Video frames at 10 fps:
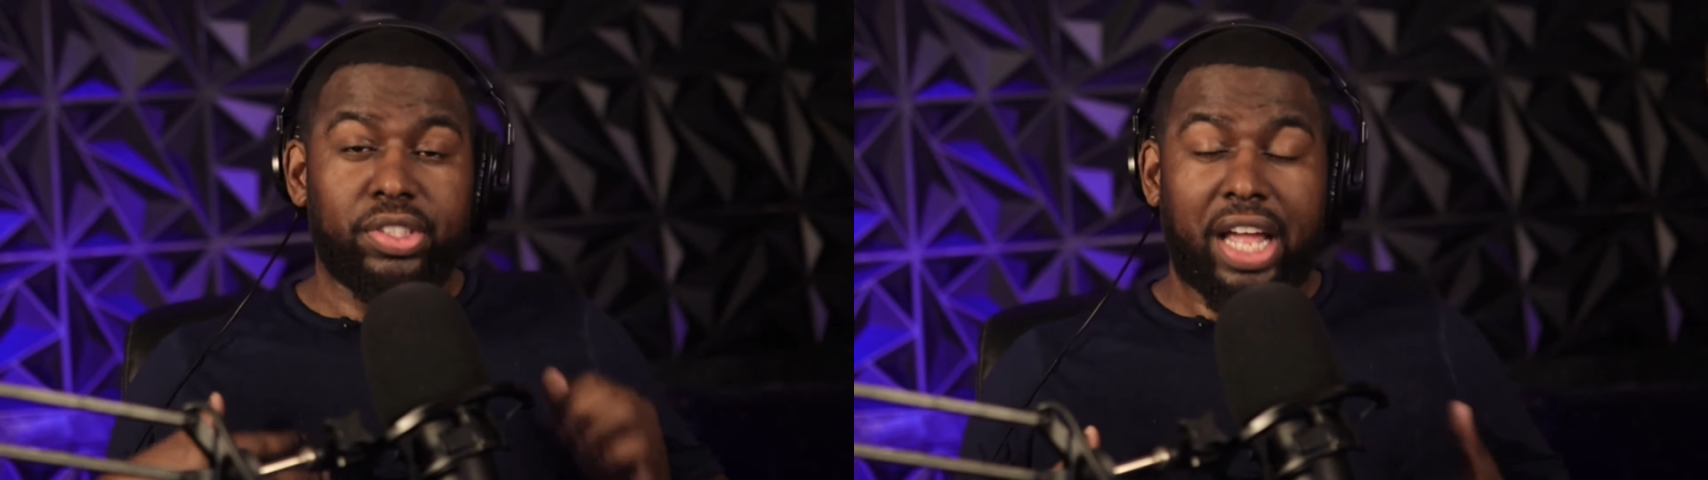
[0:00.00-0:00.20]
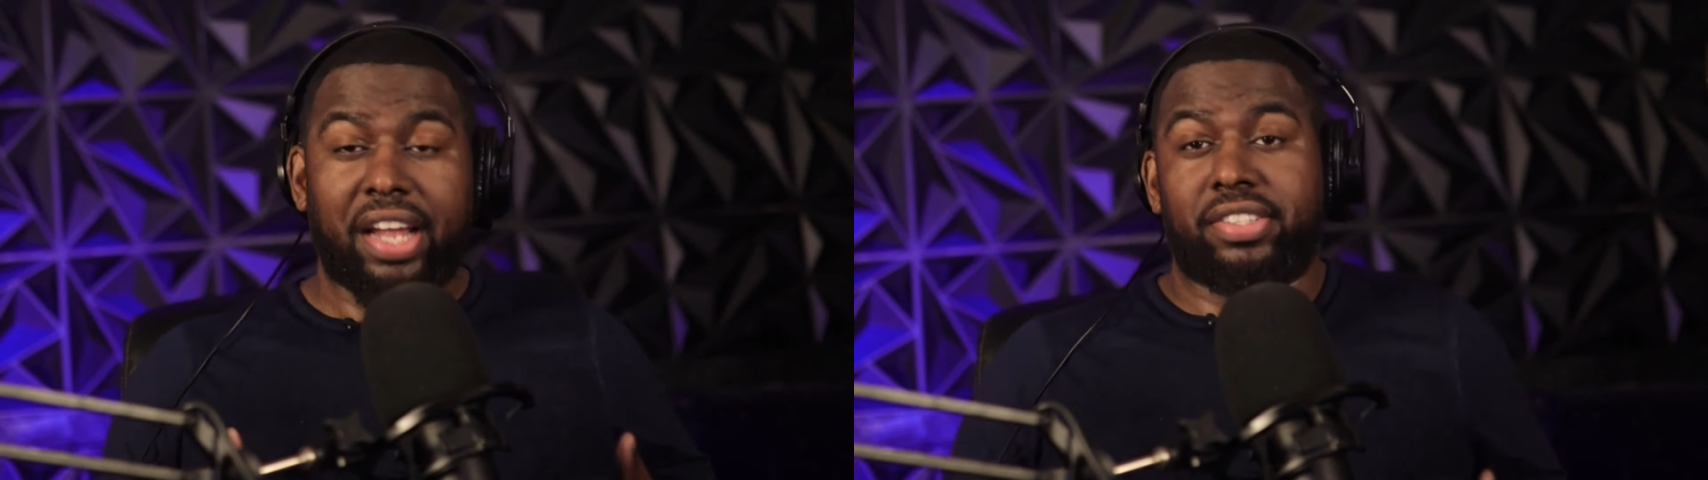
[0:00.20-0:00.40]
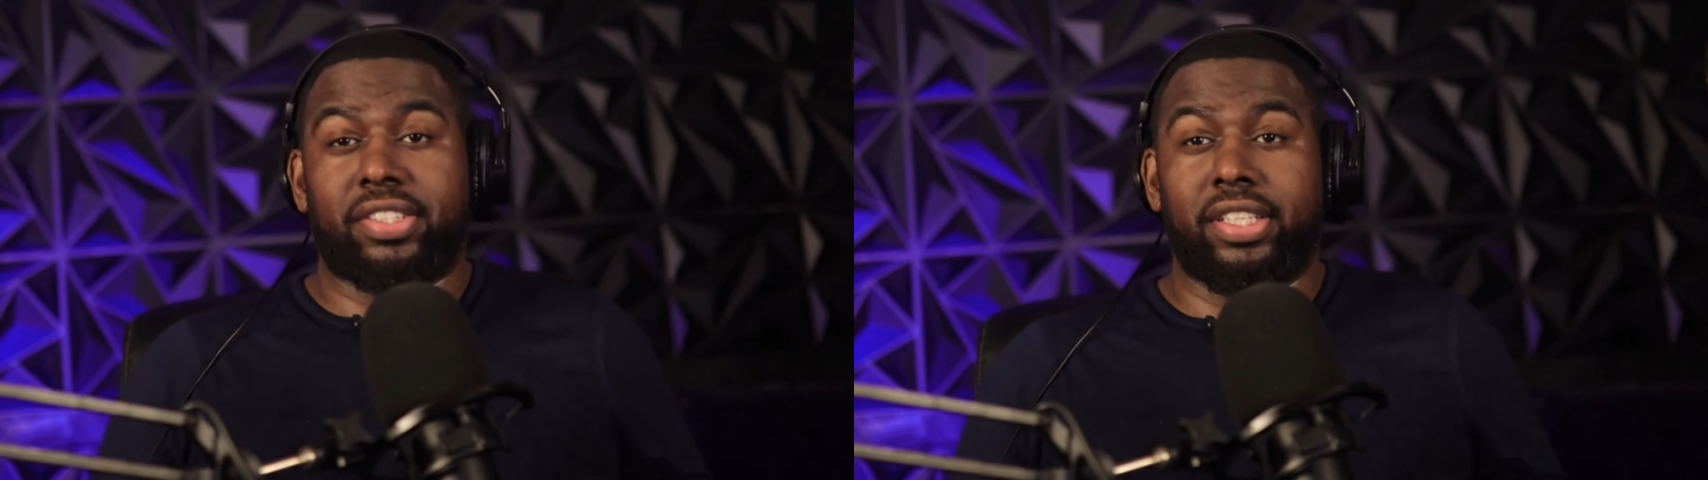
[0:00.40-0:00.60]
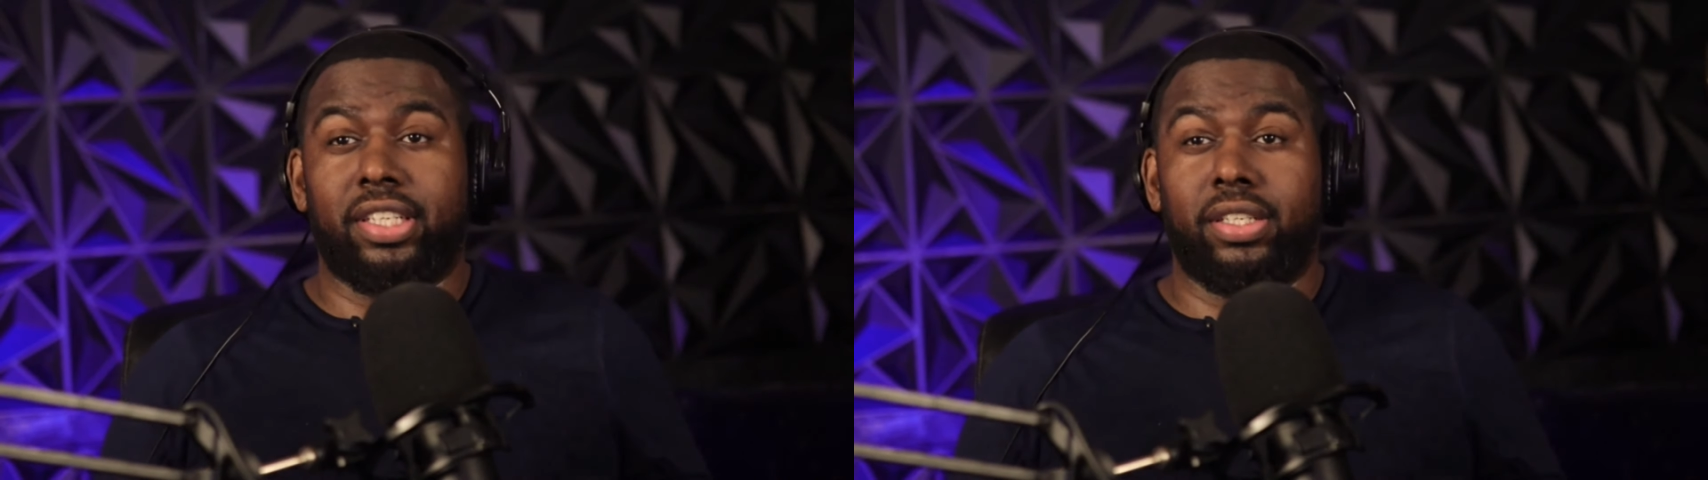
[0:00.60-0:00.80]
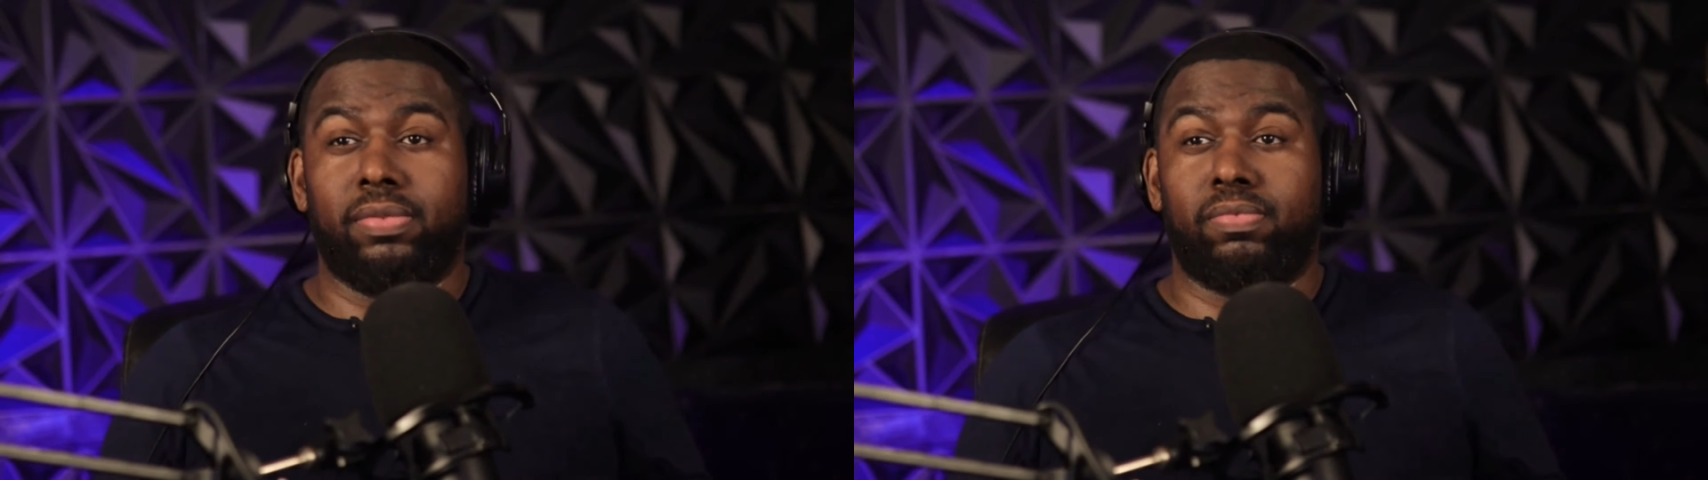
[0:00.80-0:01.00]

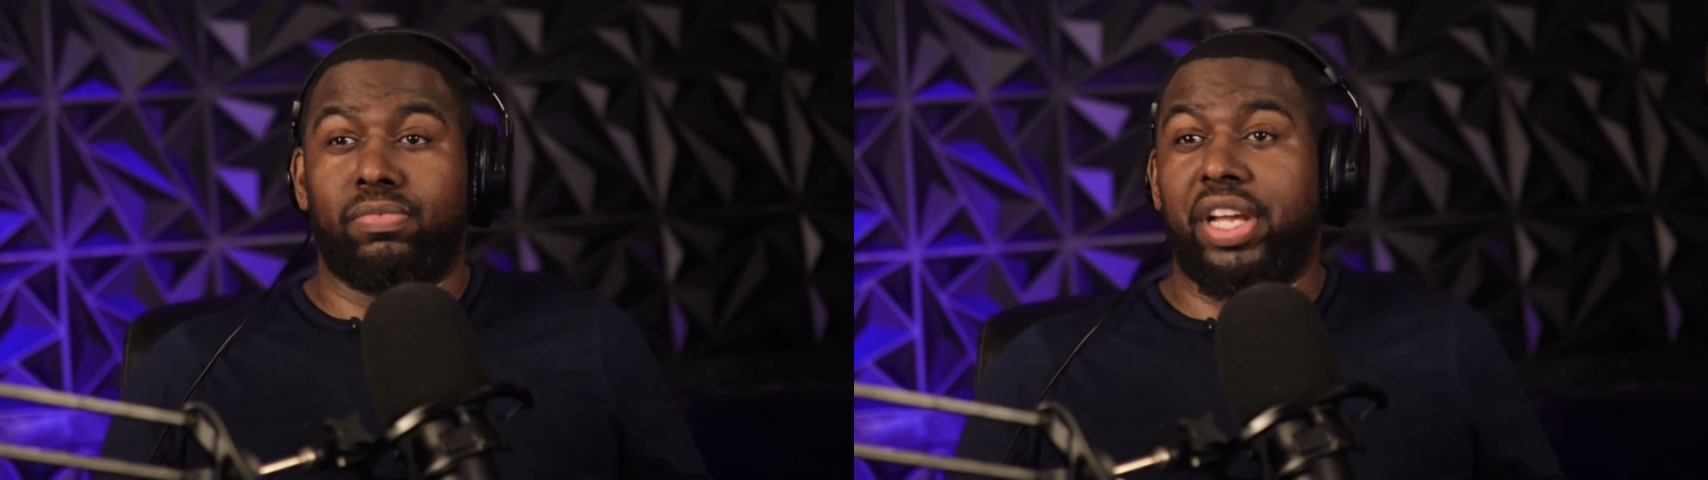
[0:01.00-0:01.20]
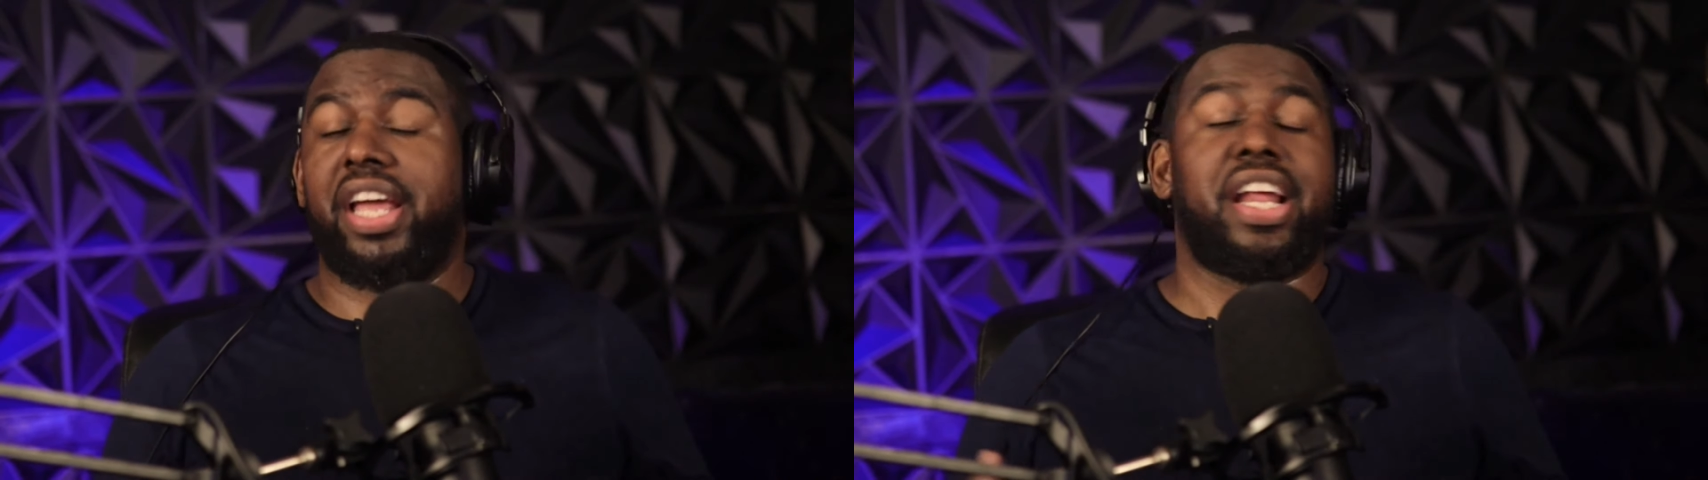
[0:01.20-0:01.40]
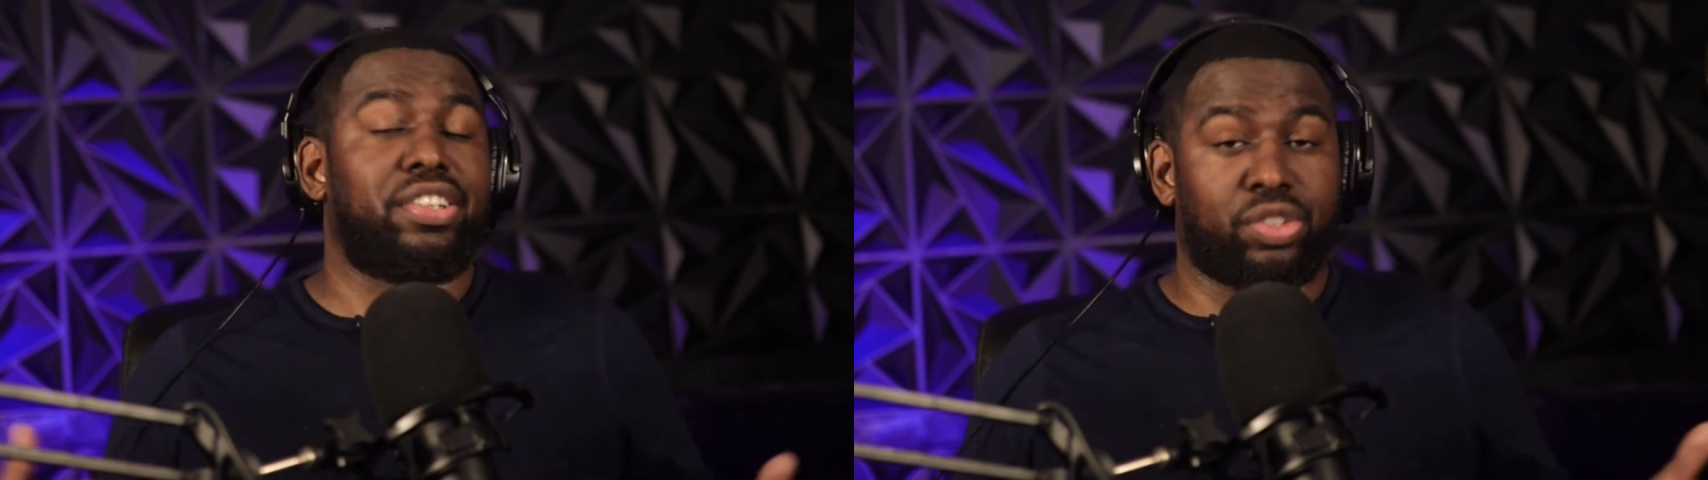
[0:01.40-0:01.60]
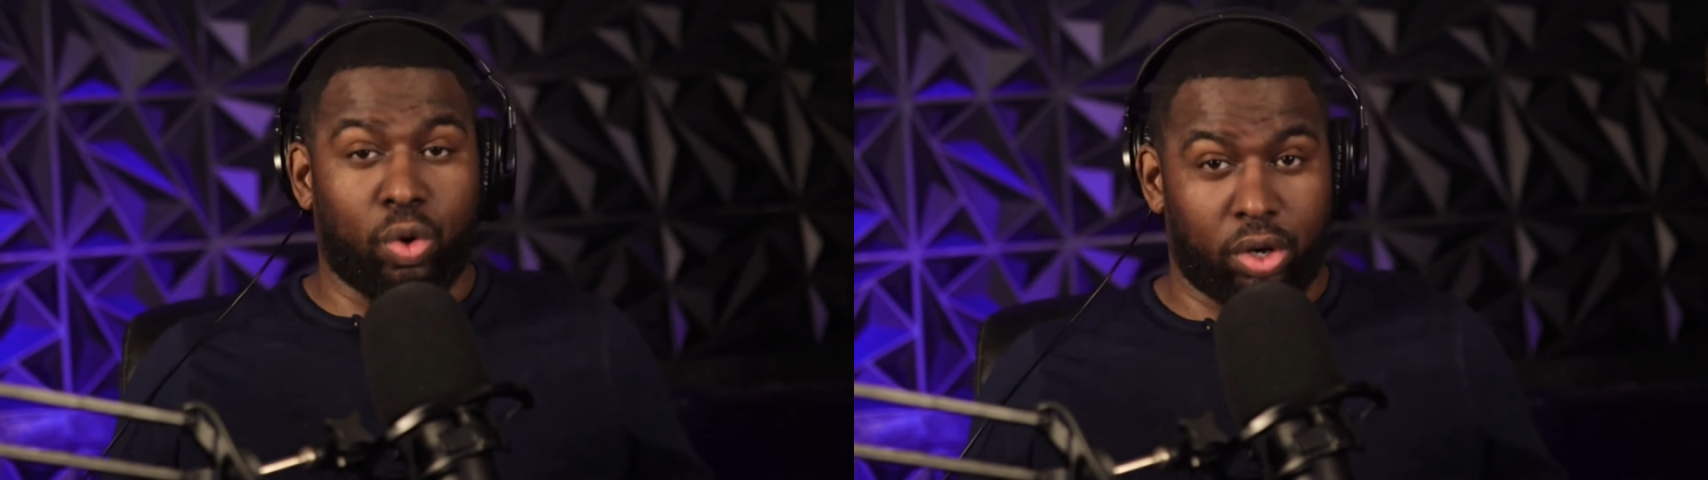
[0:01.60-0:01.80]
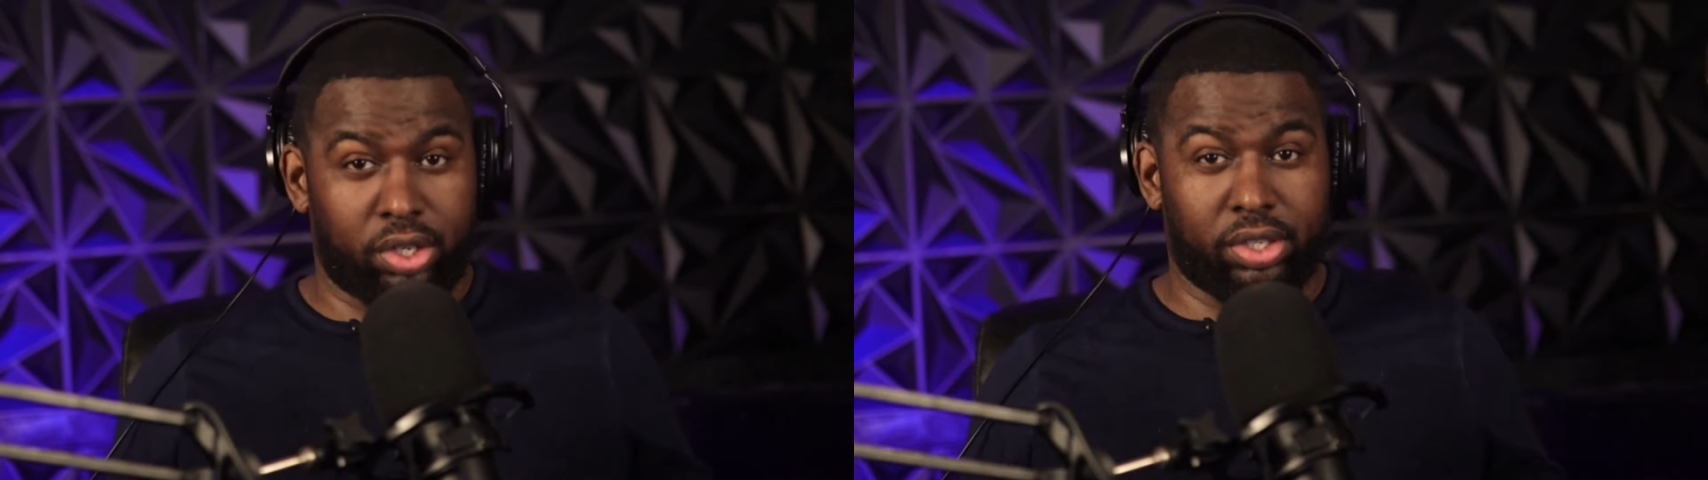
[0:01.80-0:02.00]
actually an
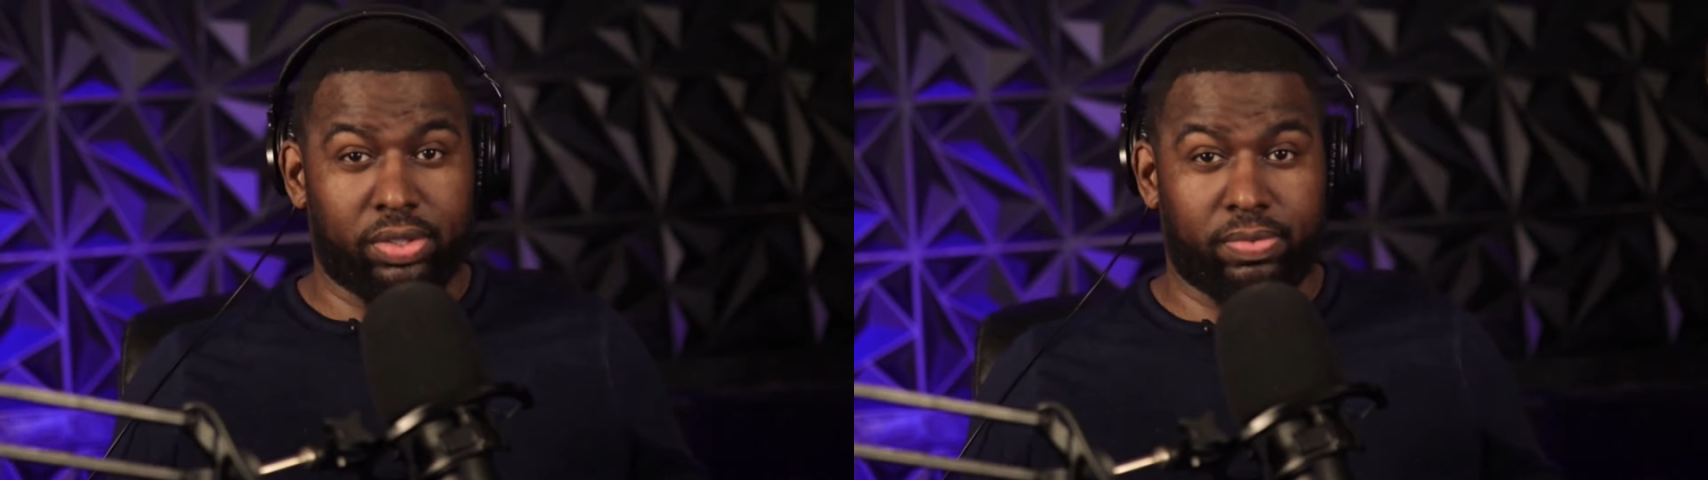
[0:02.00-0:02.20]
escort.